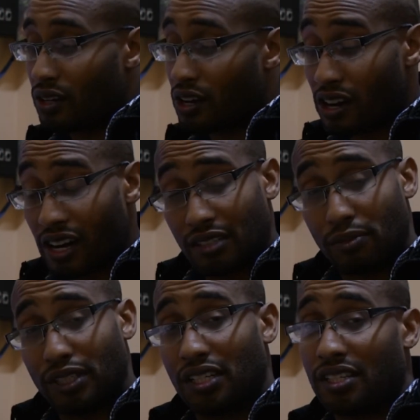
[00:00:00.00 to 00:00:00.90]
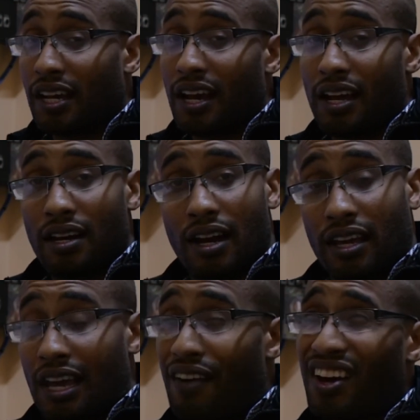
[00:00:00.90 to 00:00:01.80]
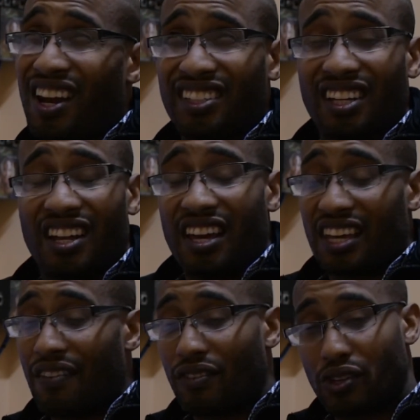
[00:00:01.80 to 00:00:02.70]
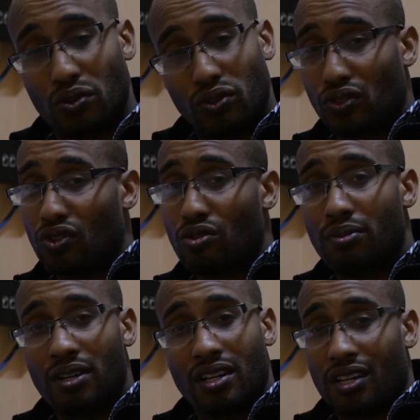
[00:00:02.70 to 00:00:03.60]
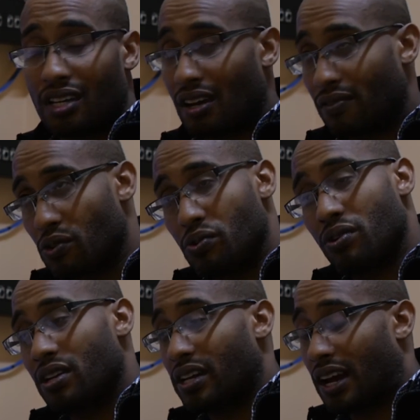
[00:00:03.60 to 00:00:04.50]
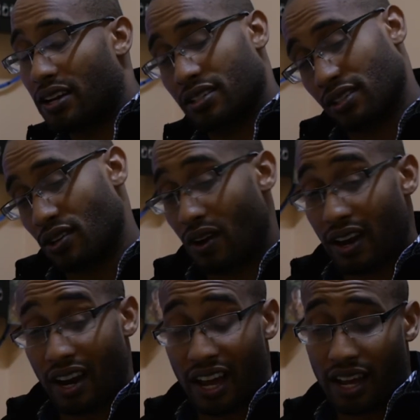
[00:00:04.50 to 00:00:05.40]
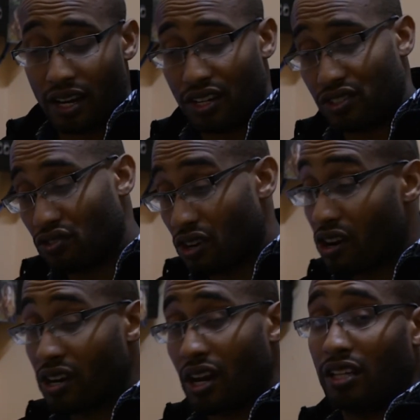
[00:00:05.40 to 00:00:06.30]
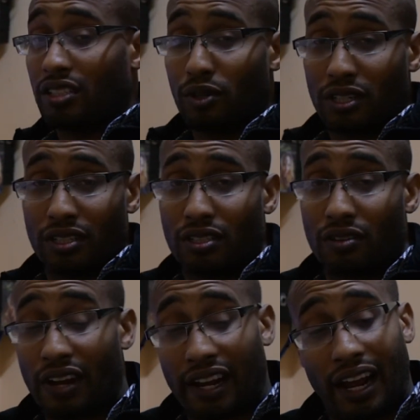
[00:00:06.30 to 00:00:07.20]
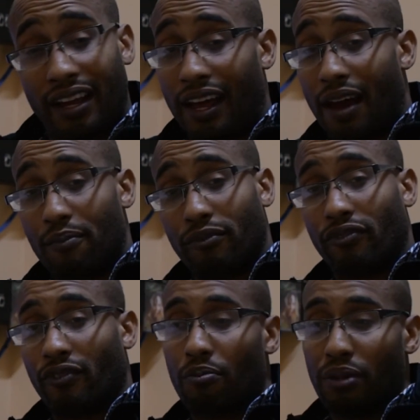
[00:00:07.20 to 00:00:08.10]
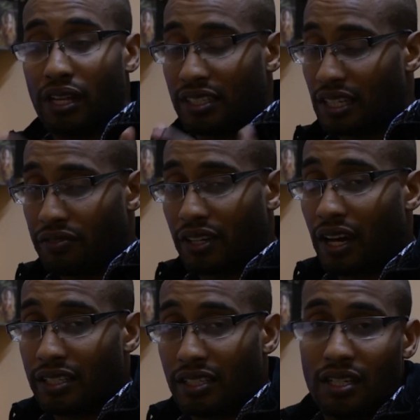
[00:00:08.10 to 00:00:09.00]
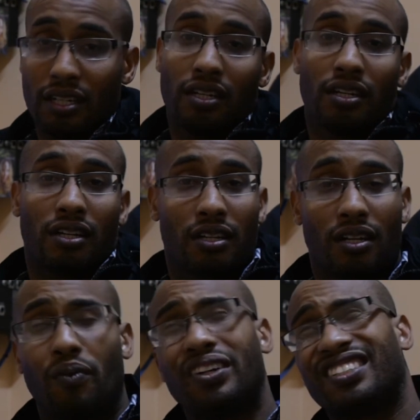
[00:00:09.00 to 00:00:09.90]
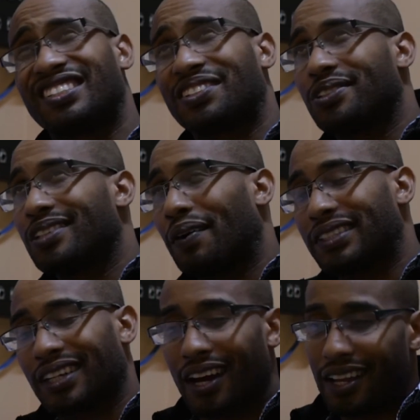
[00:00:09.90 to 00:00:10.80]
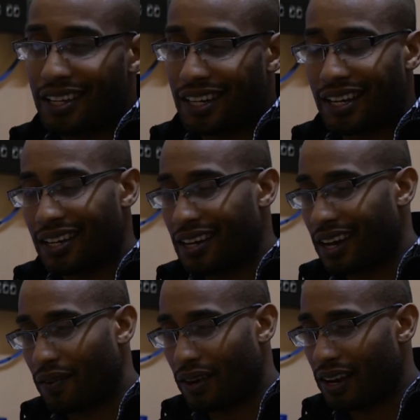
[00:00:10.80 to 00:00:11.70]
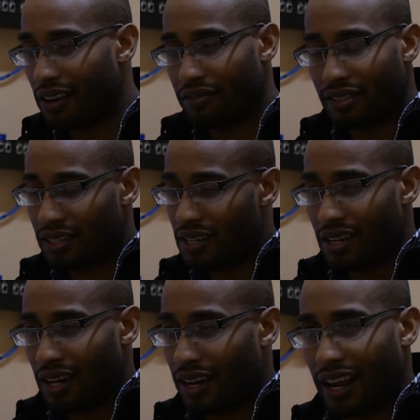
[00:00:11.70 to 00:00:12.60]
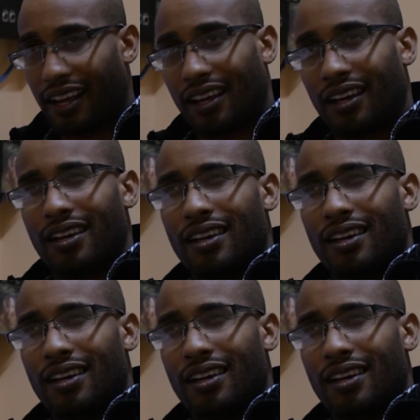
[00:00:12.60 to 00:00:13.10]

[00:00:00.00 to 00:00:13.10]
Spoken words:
learn as much as you can. Like you have a lot of, like, you have YouTube, you have Google, you can just go online and just learn a lot about your stuff. Like I'm completely self-taught. I went to school, I went to college, and then like when I left, like